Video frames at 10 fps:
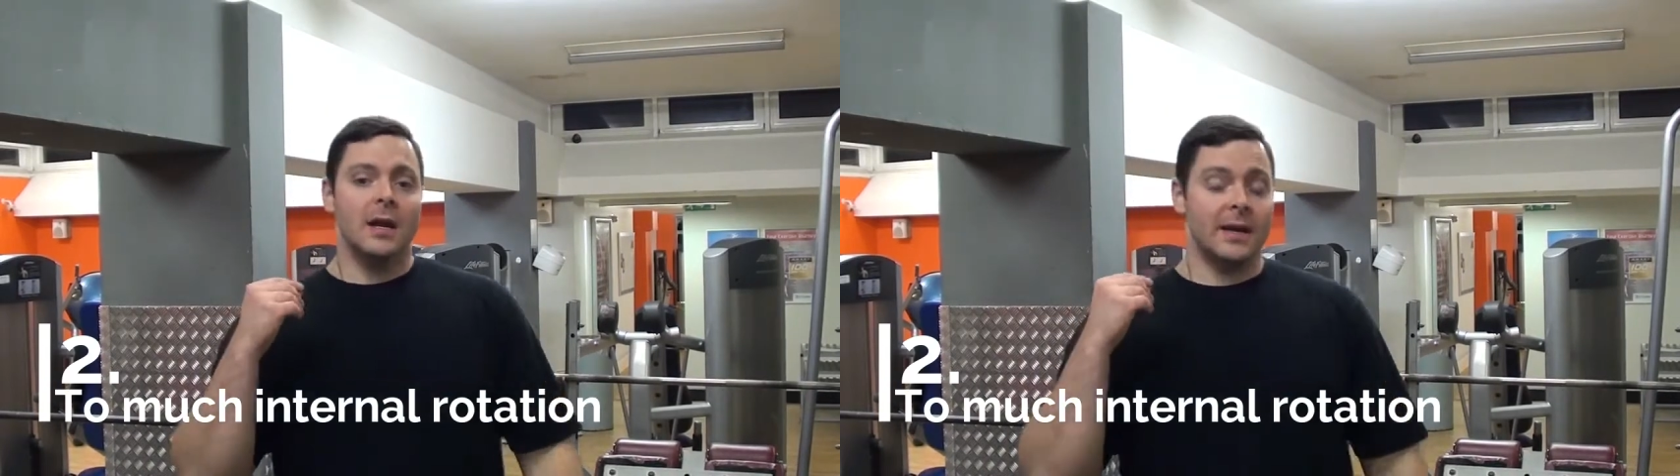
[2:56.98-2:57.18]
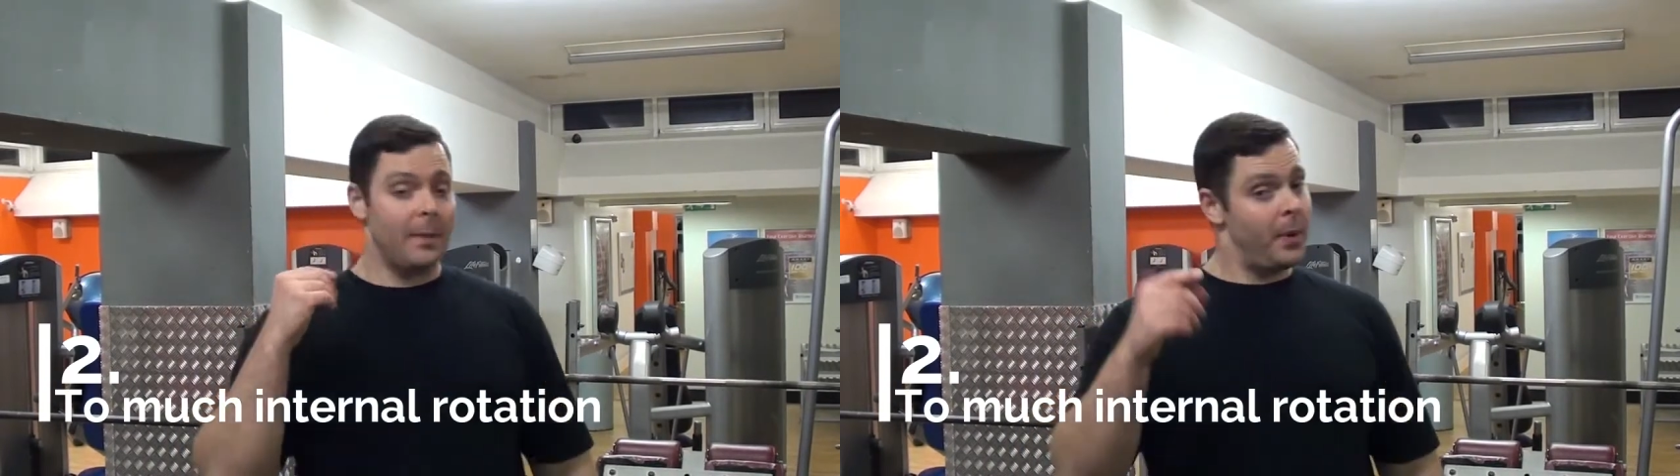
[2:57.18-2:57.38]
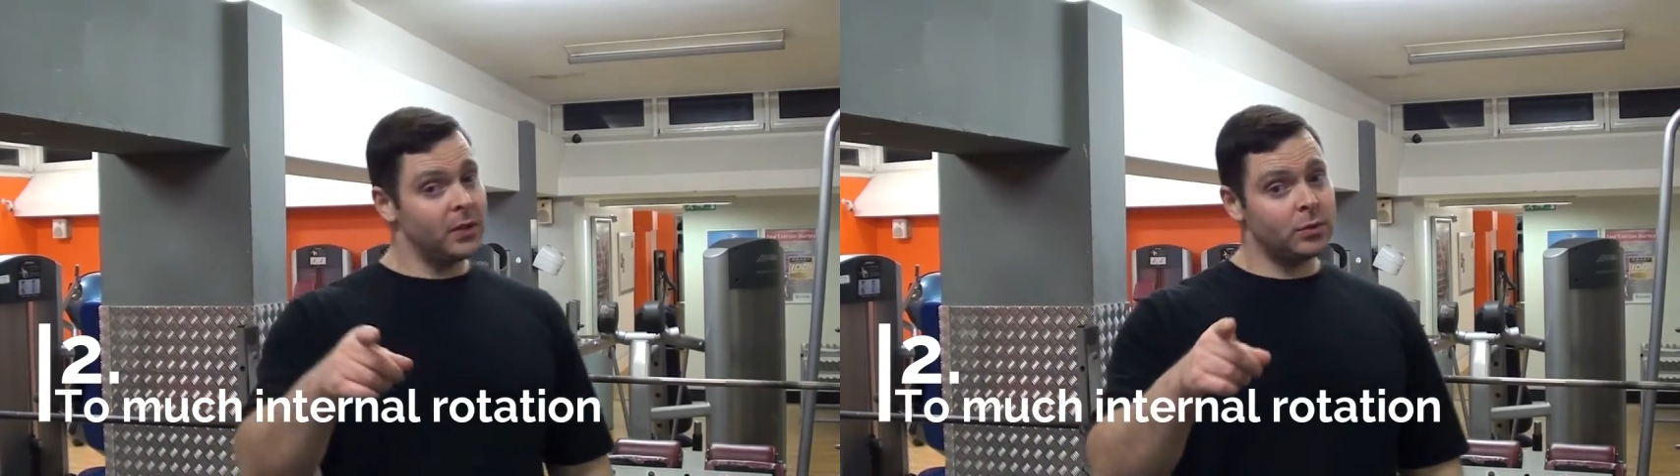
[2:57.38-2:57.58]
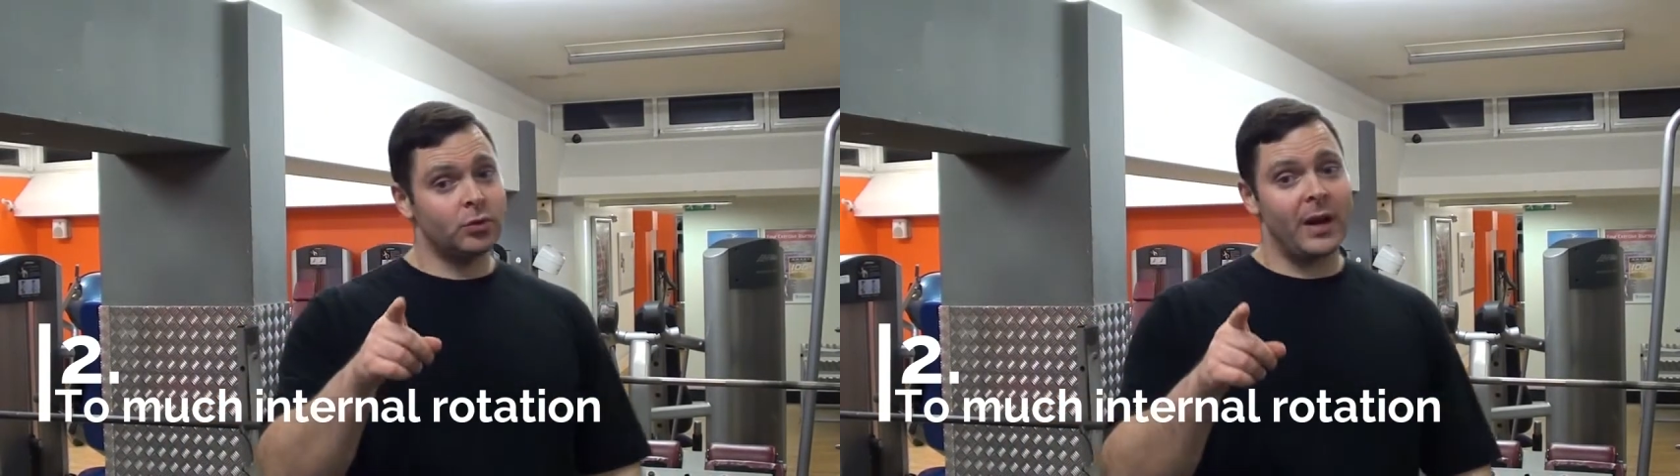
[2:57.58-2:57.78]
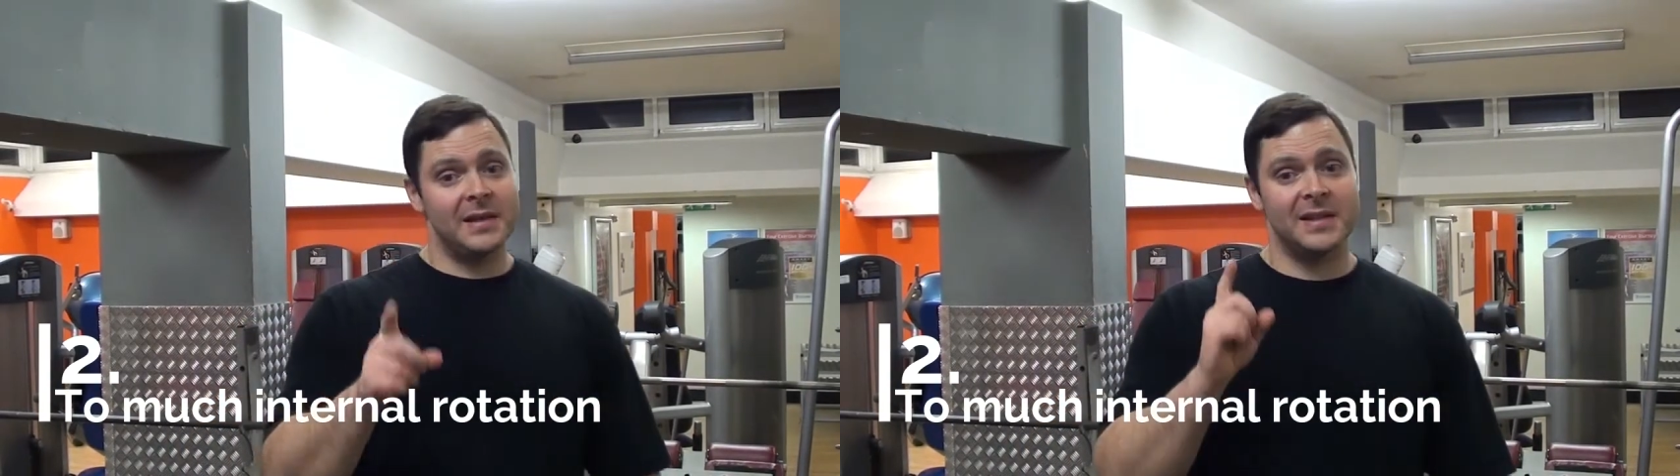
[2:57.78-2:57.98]
now personal
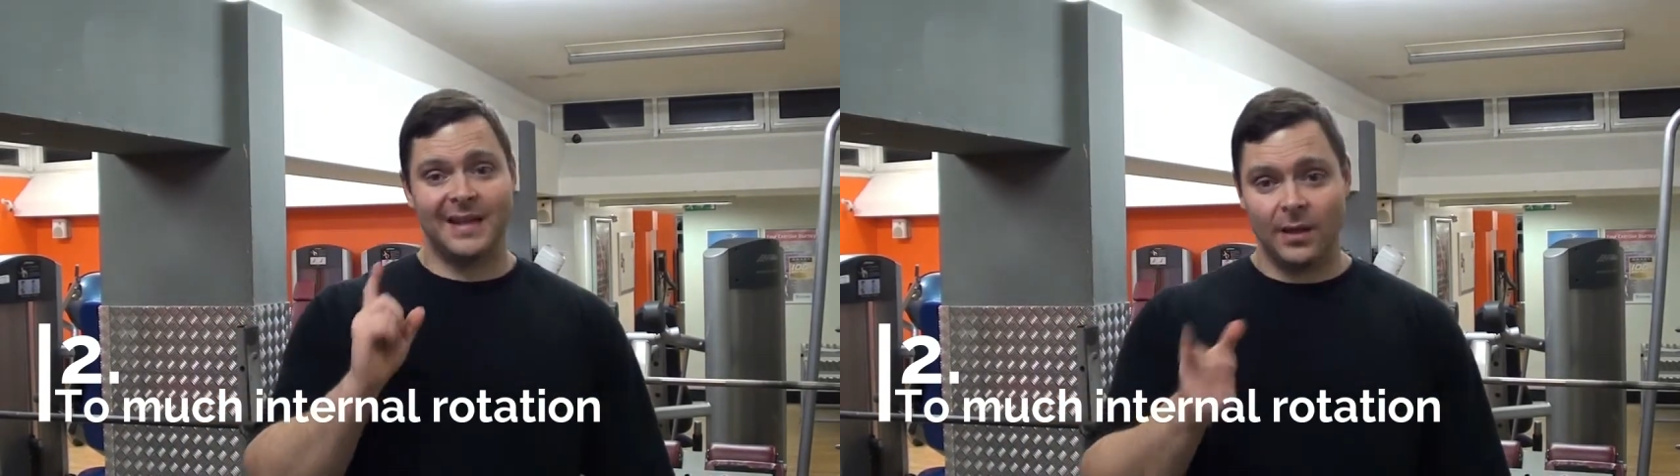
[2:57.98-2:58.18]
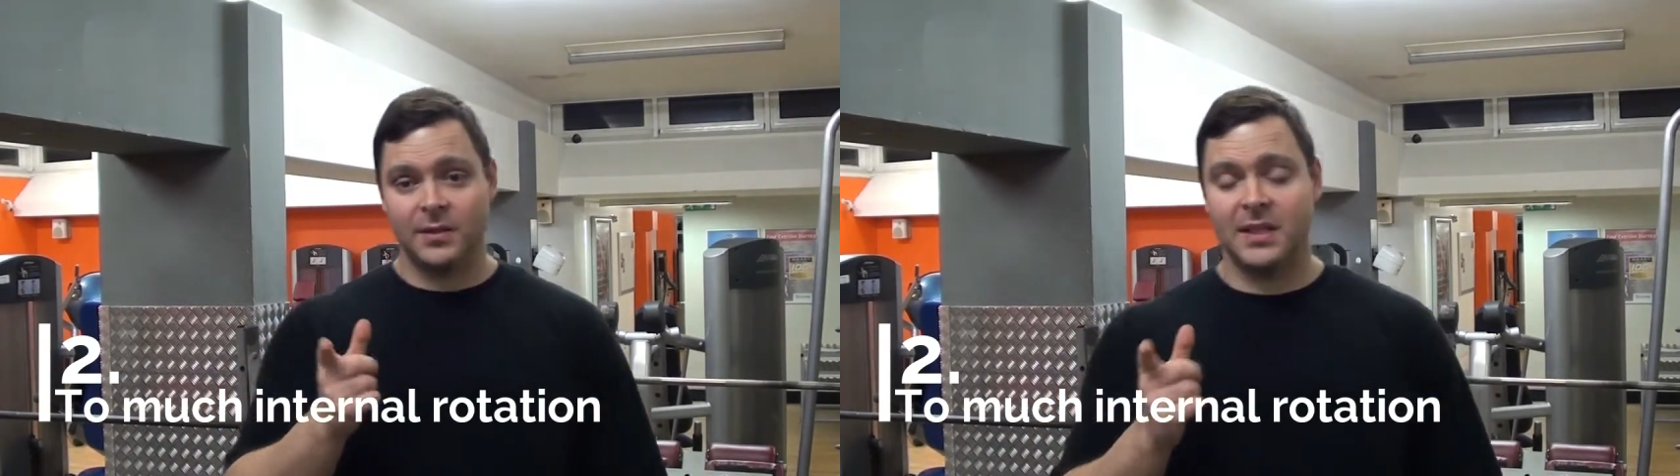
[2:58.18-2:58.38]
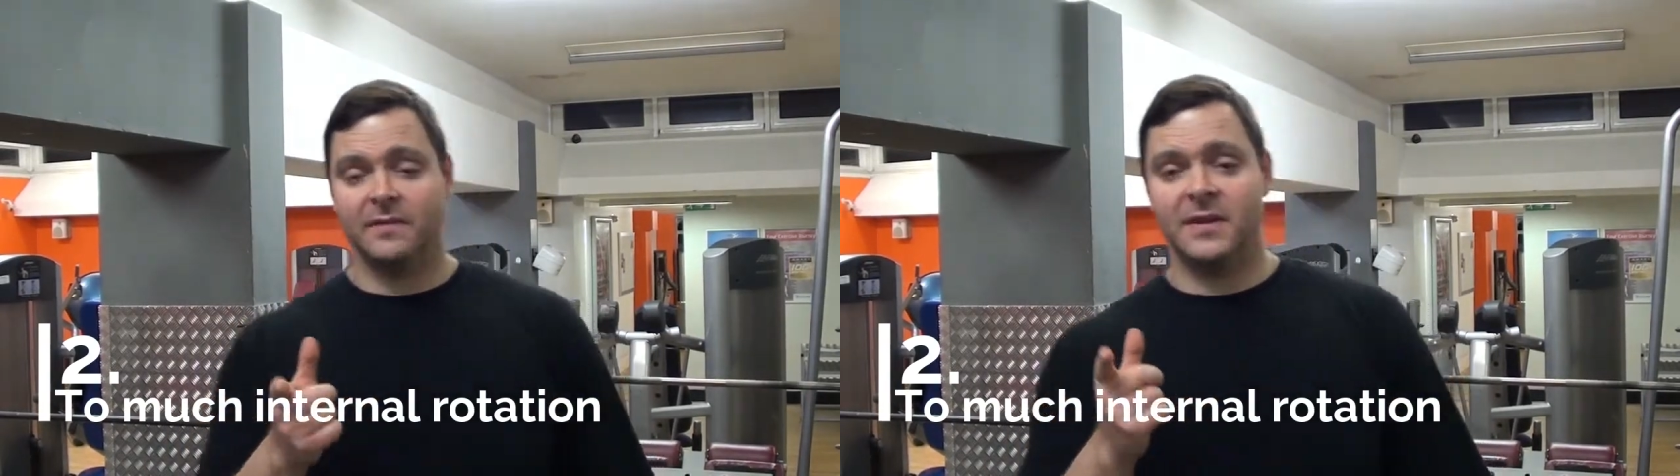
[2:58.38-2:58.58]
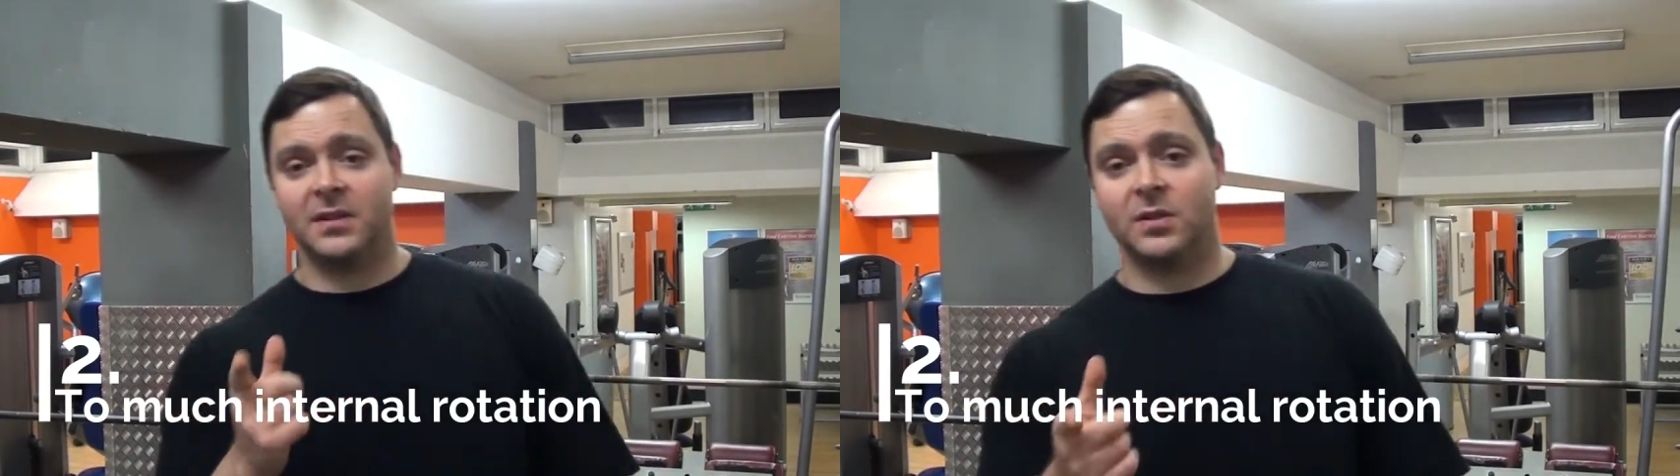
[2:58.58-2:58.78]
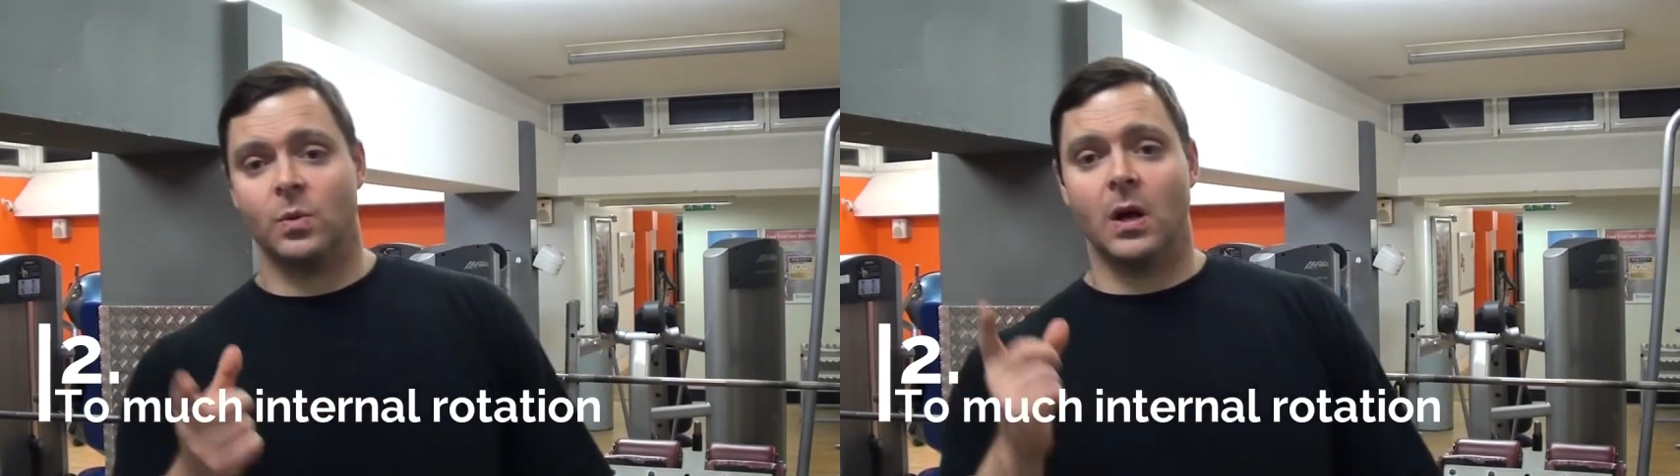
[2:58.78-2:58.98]
trainers are guilty of
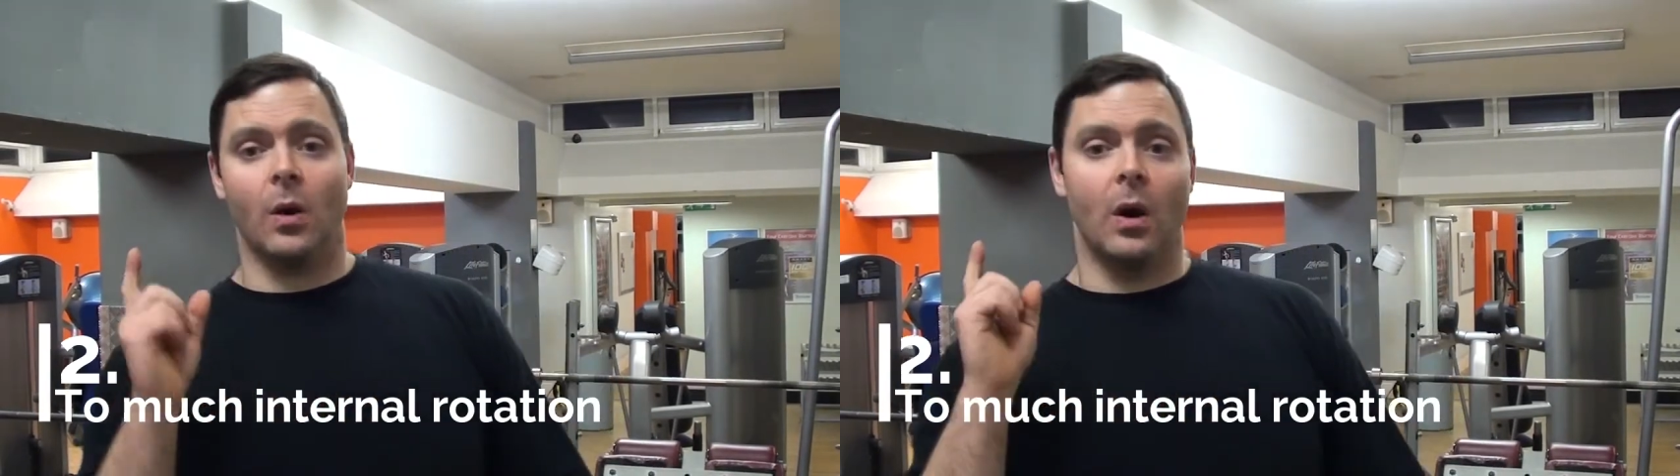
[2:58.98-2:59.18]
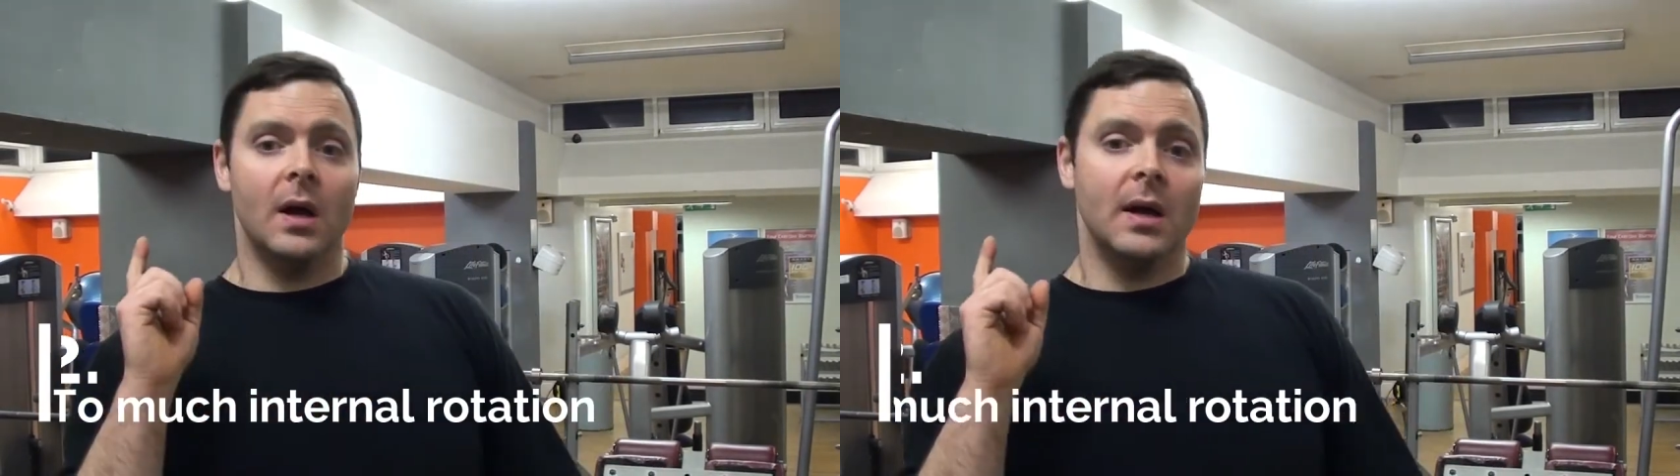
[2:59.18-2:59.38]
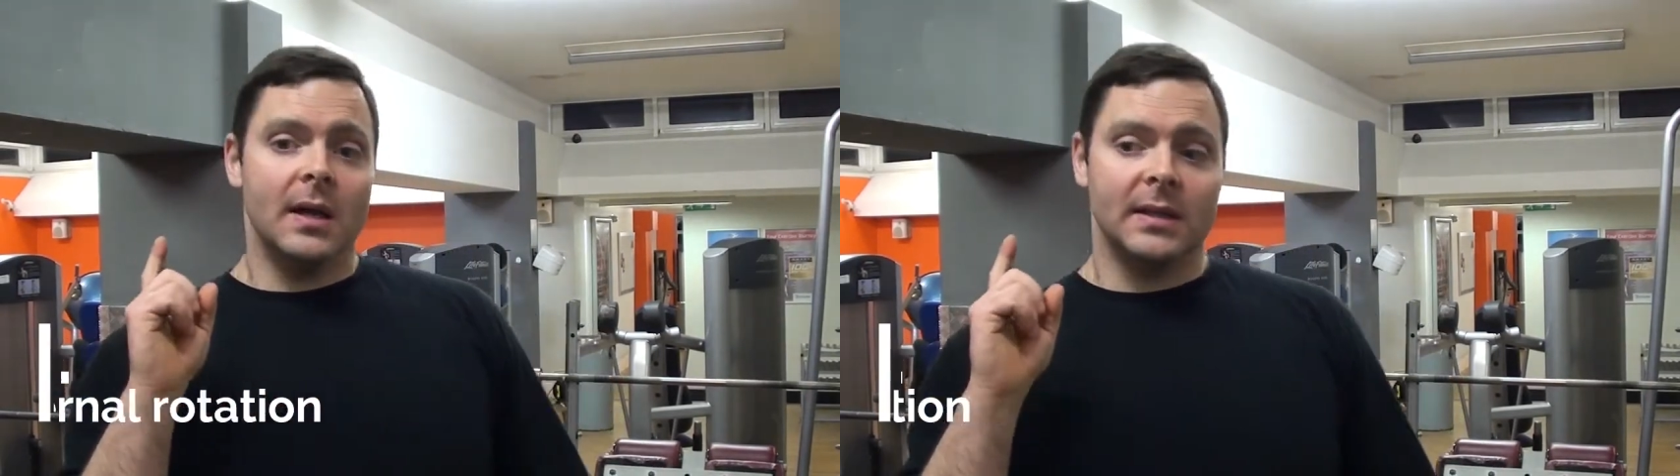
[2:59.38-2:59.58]
this as well.